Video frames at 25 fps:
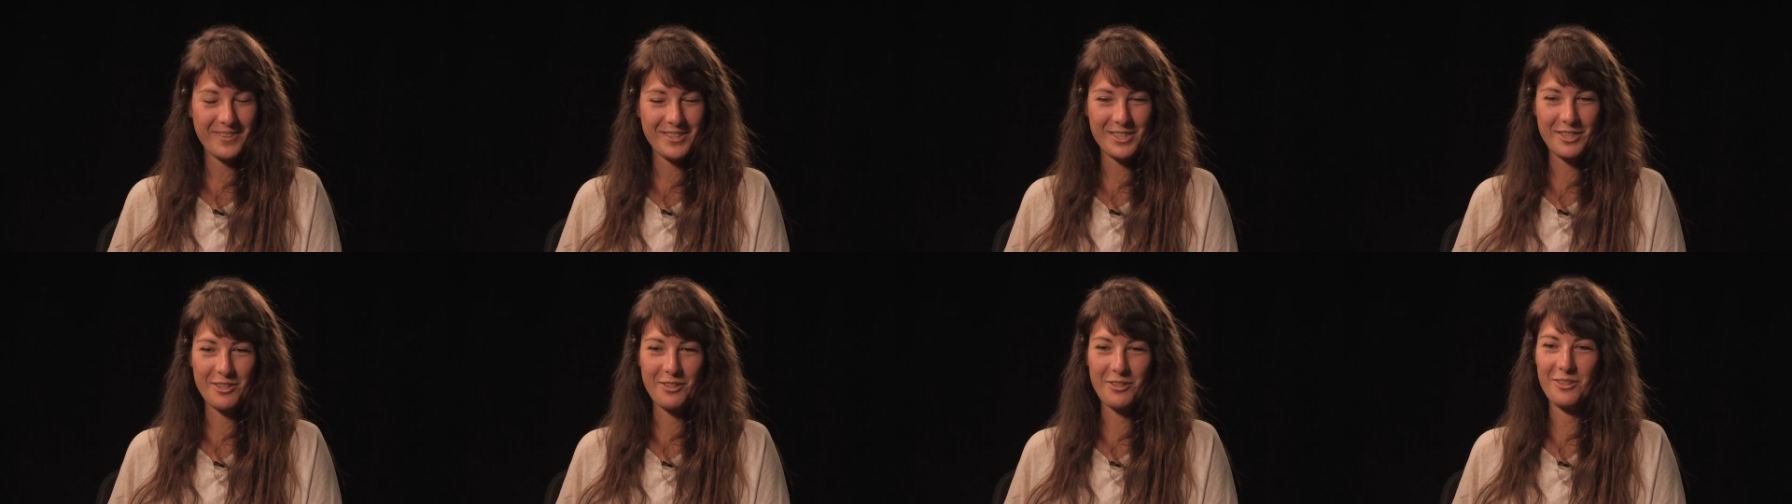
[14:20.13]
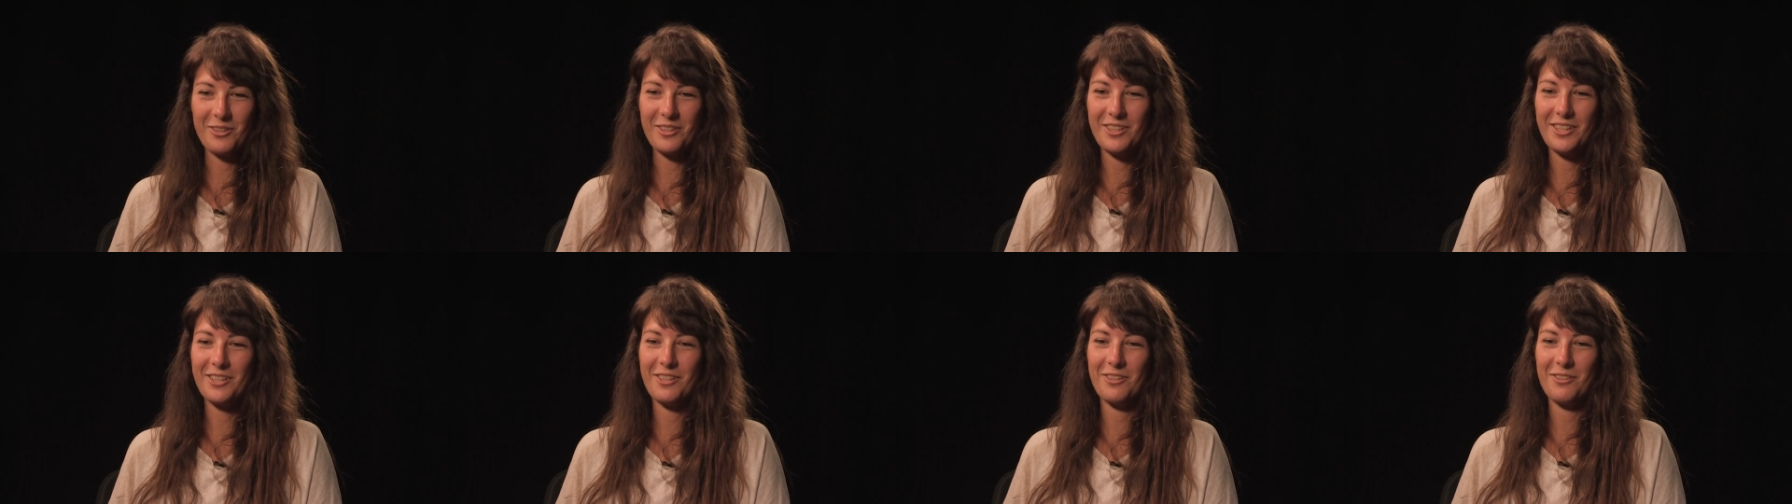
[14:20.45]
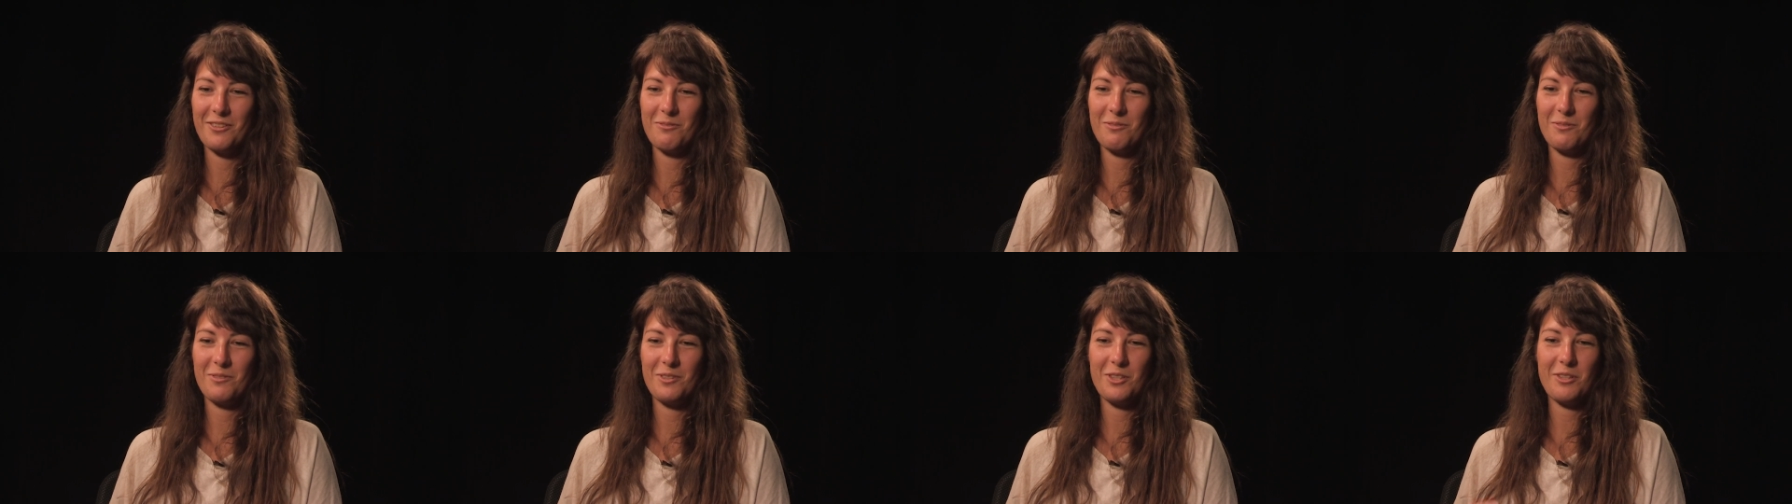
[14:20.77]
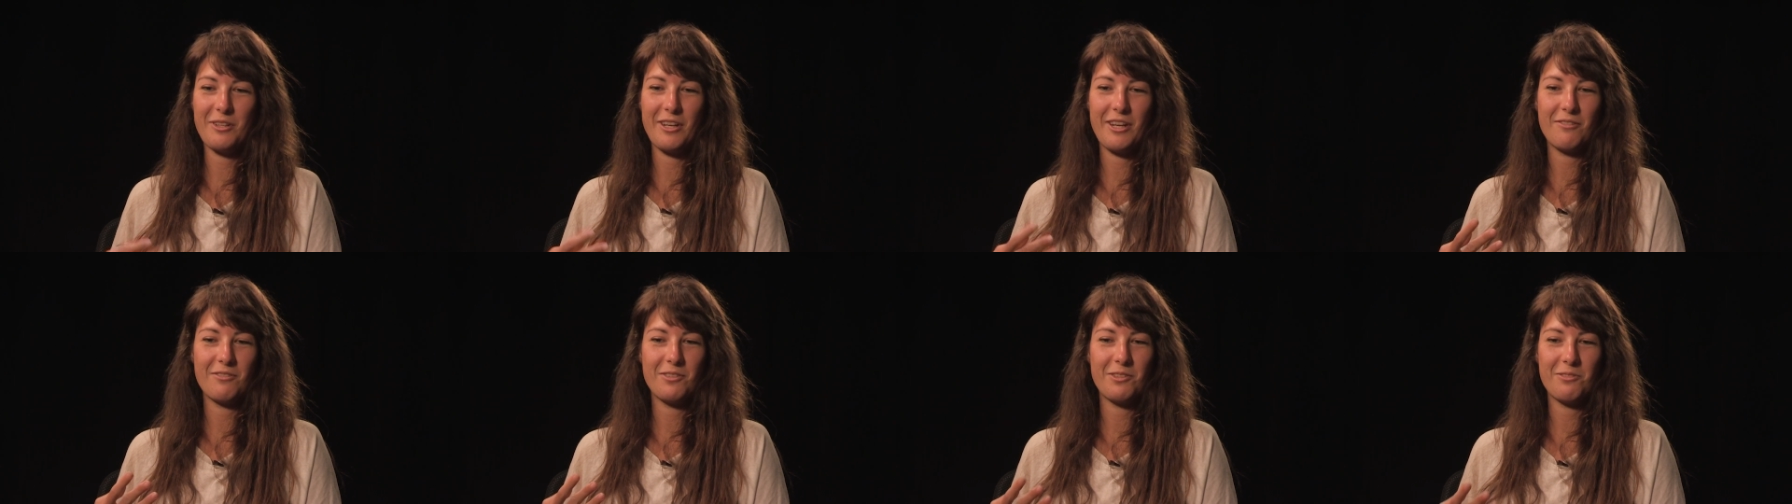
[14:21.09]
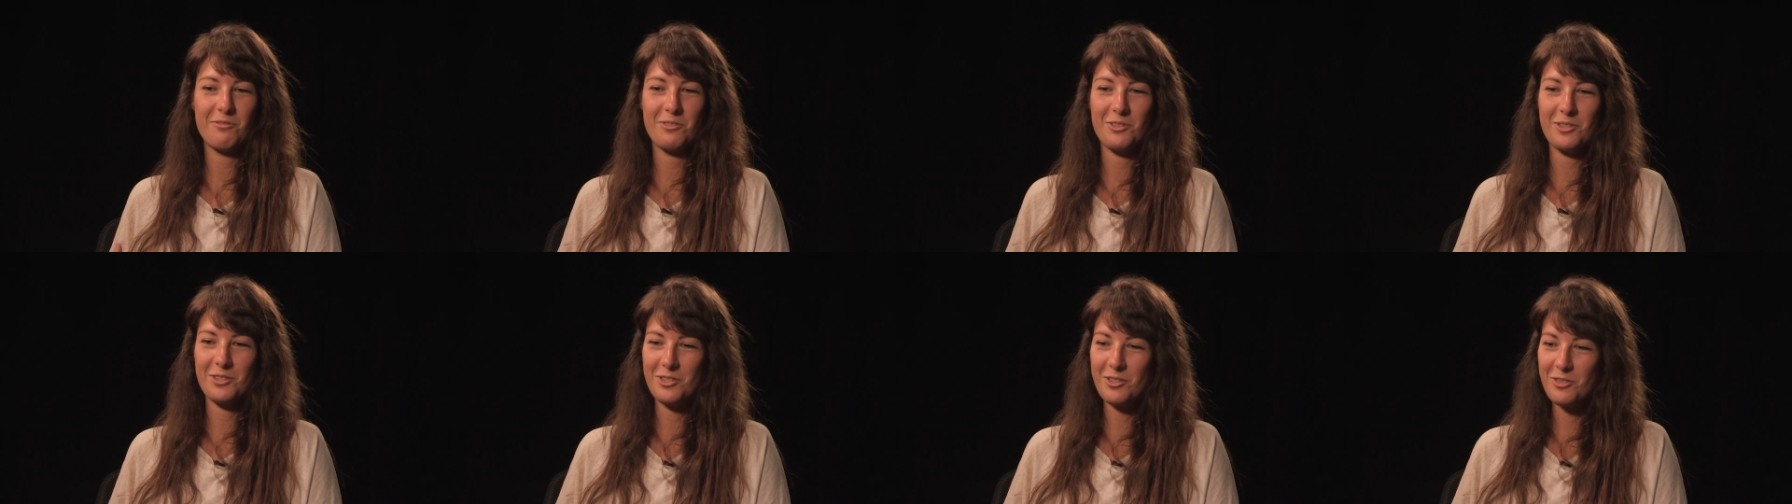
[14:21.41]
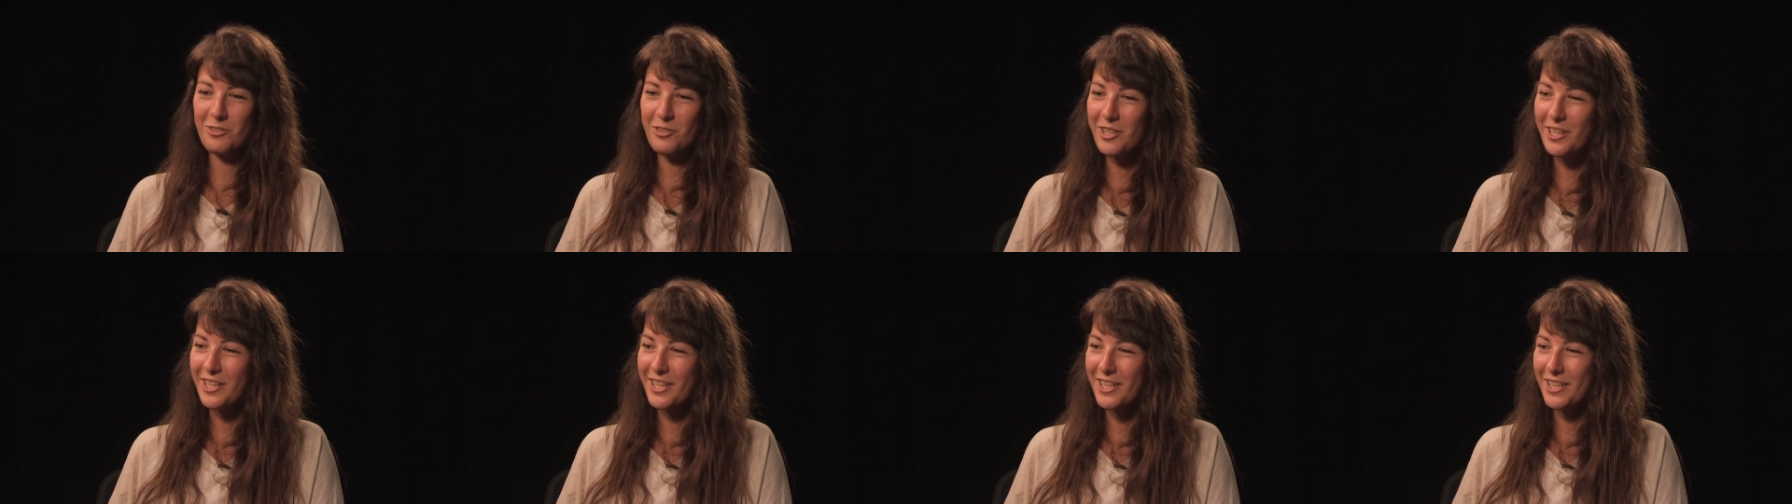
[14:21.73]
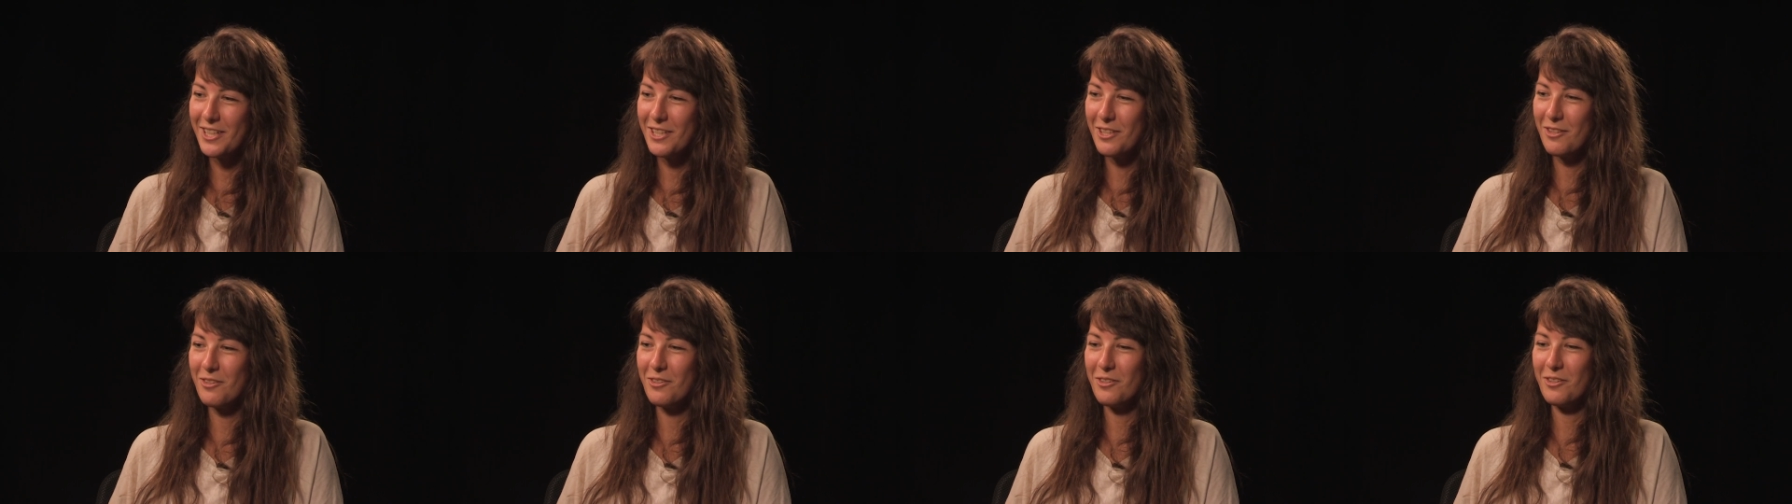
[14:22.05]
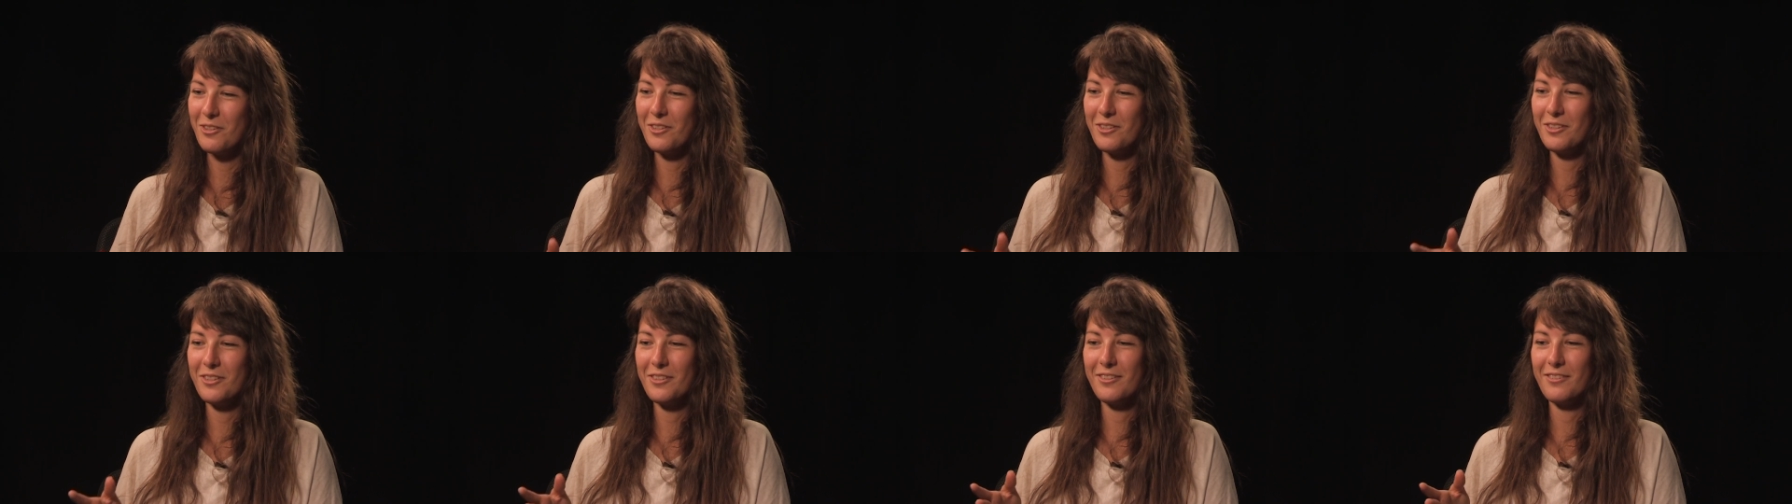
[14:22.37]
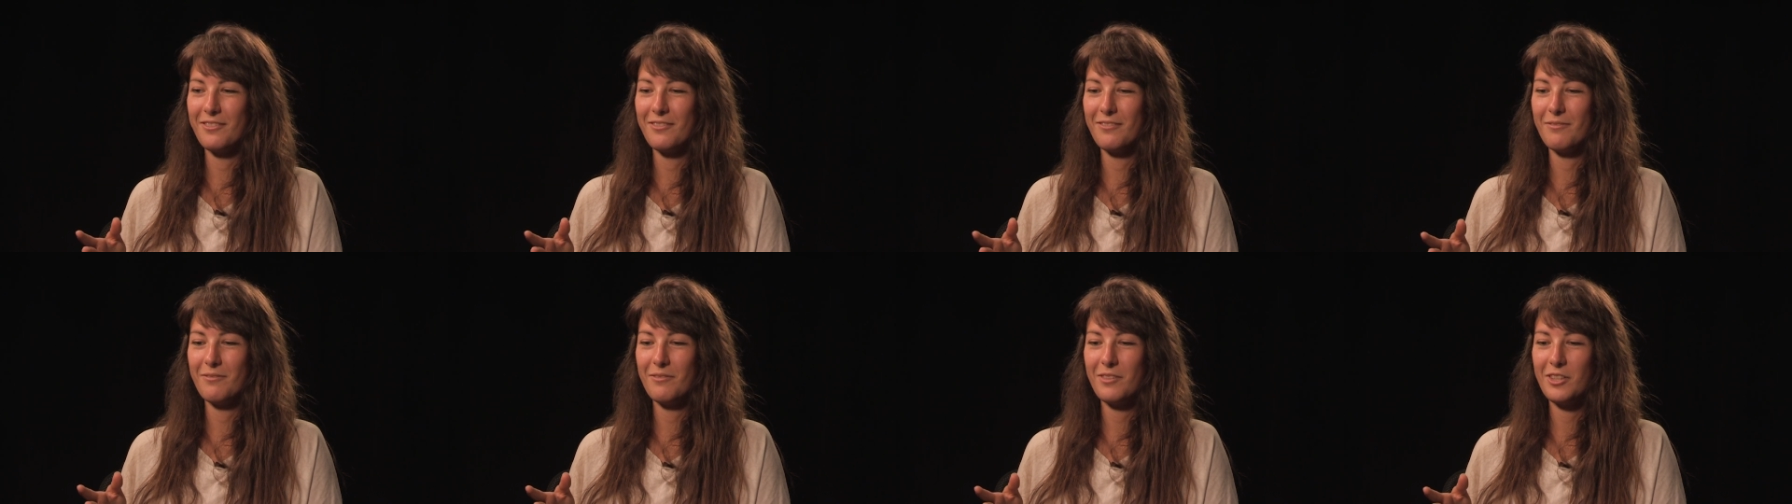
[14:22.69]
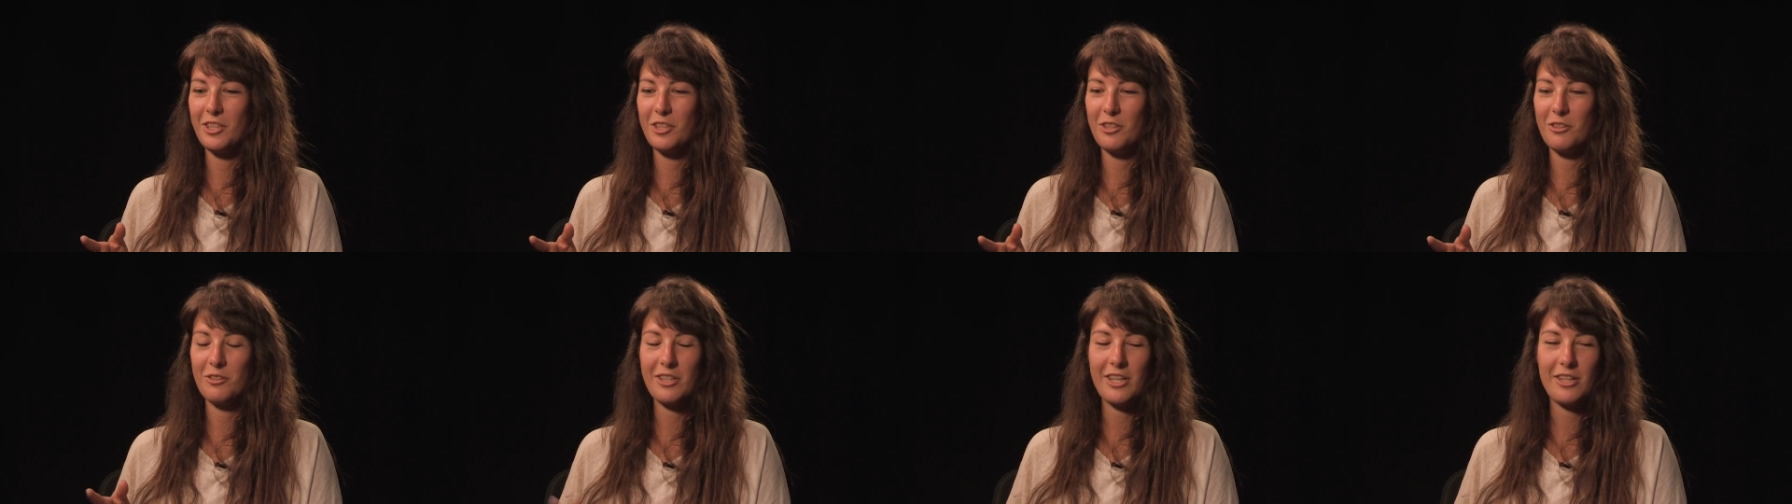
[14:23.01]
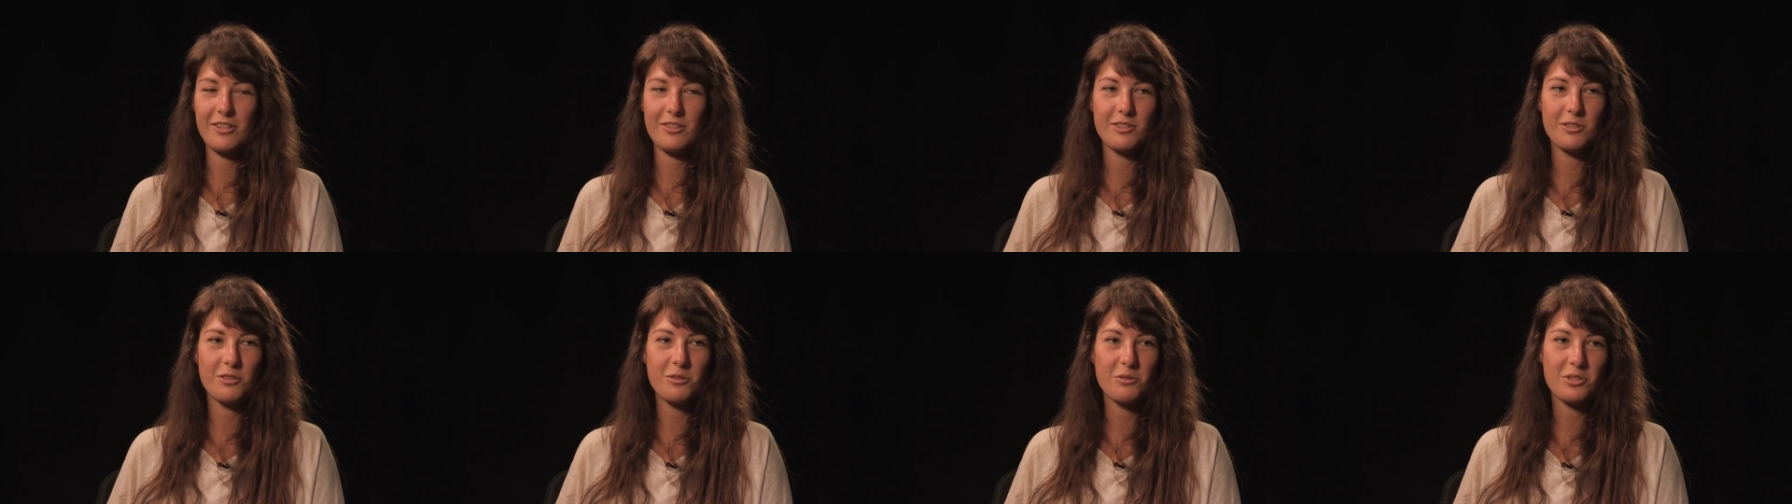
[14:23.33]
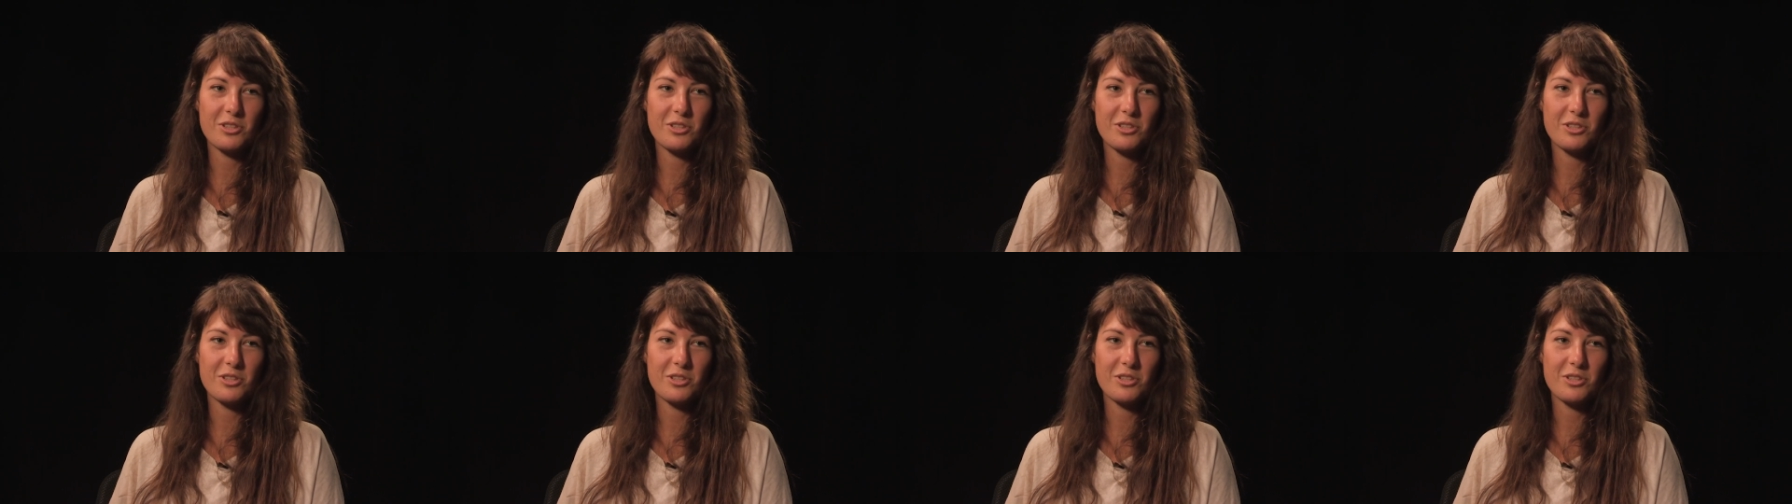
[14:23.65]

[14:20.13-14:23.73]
So, you know, you have your first drink, you learn, you know, how to